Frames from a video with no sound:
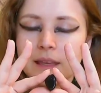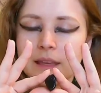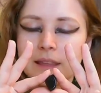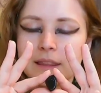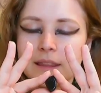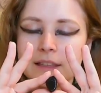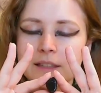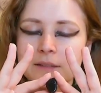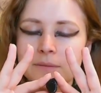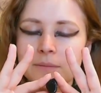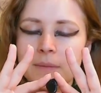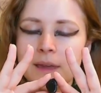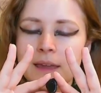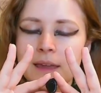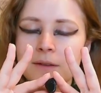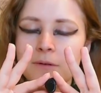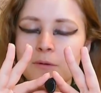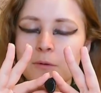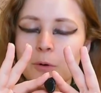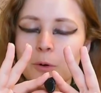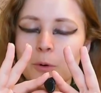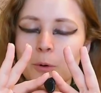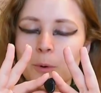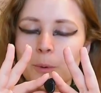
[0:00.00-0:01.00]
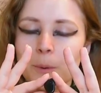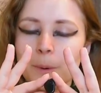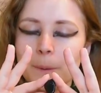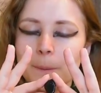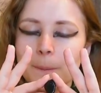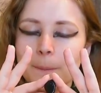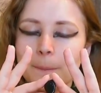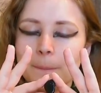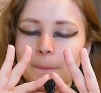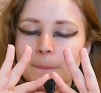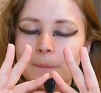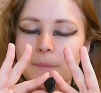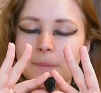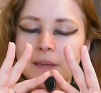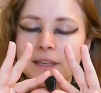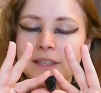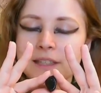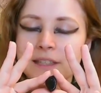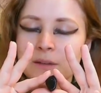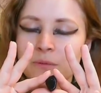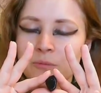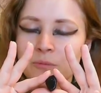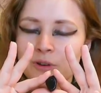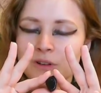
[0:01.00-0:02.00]
This may be
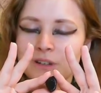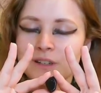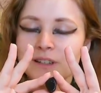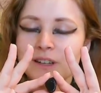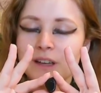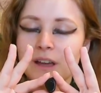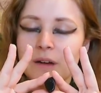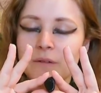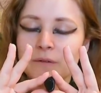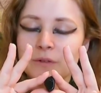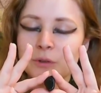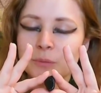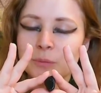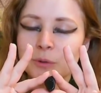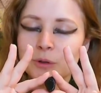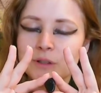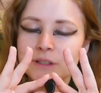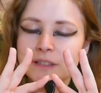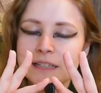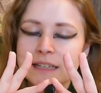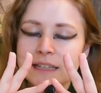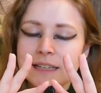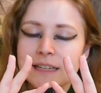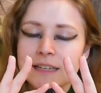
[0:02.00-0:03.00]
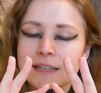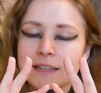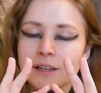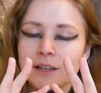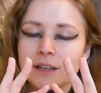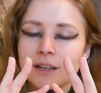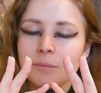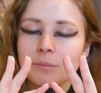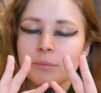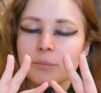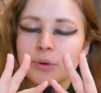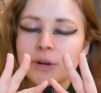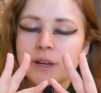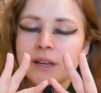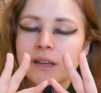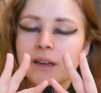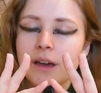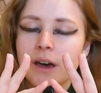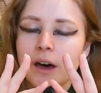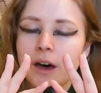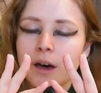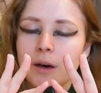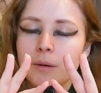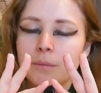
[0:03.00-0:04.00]
somewhat uncomfortable, as it can bring
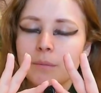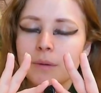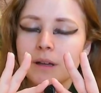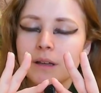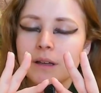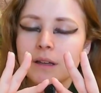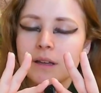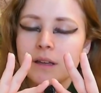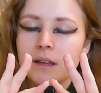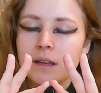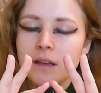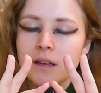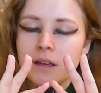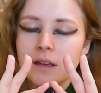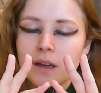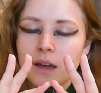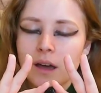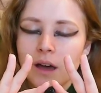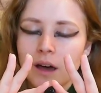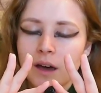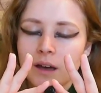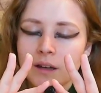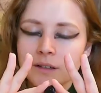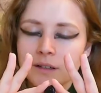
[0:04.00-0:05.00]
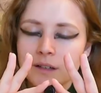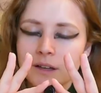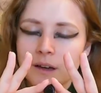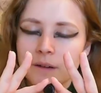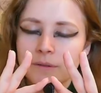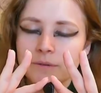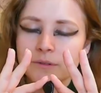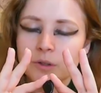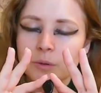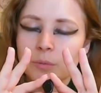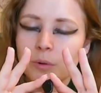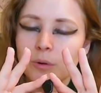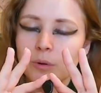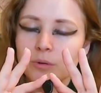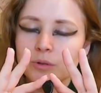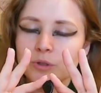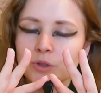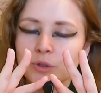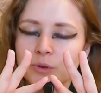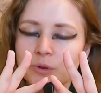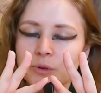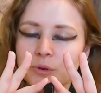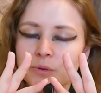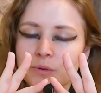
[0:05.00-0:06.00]
up uncomfortable
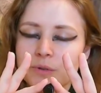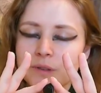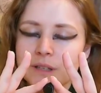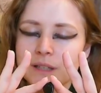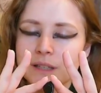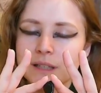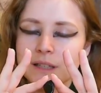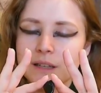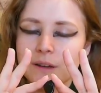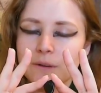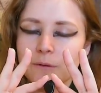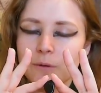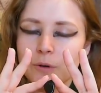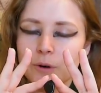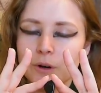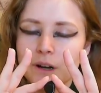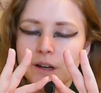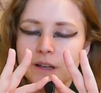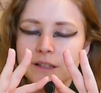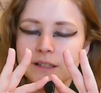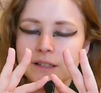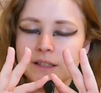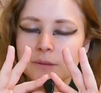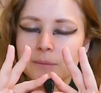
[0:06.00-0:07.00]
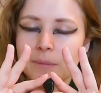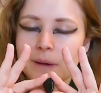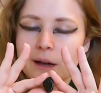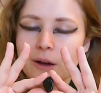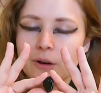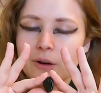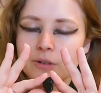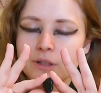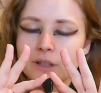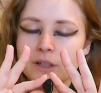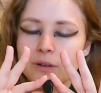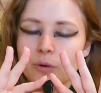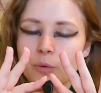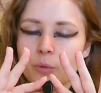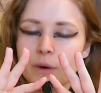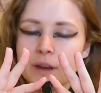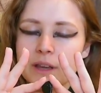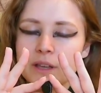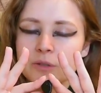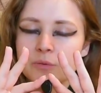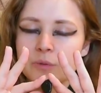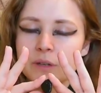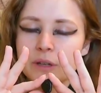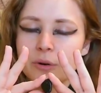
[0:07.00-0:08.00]
truths for us about
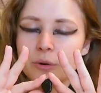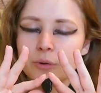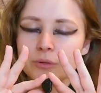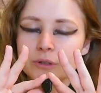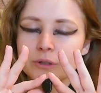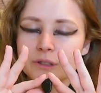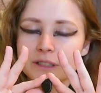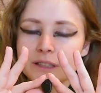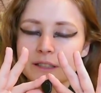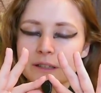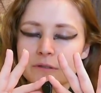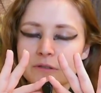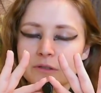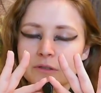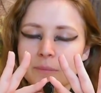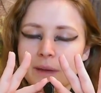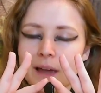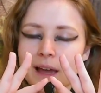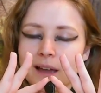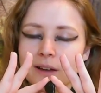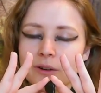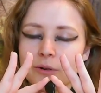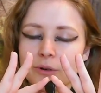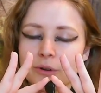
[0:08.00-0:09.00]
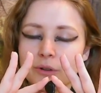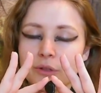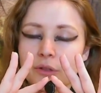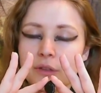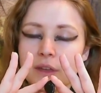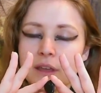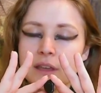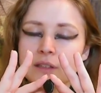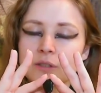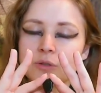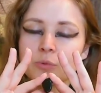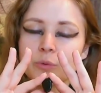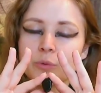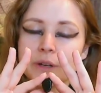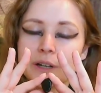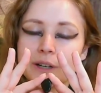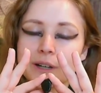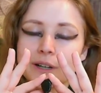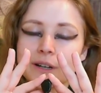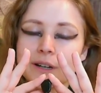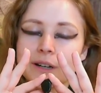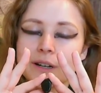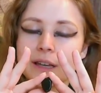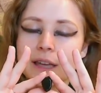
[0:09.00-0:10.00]
ways we hold ourselves back or things we
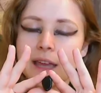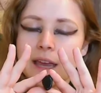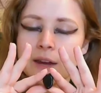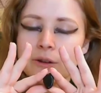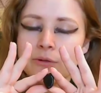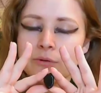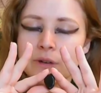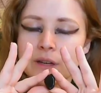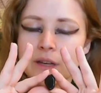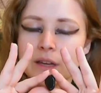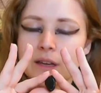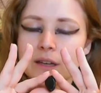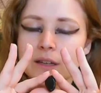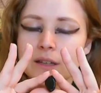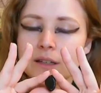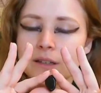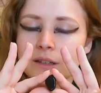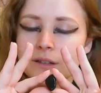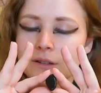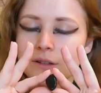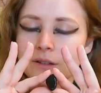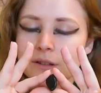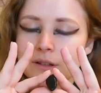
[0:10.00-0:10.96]
are carrying.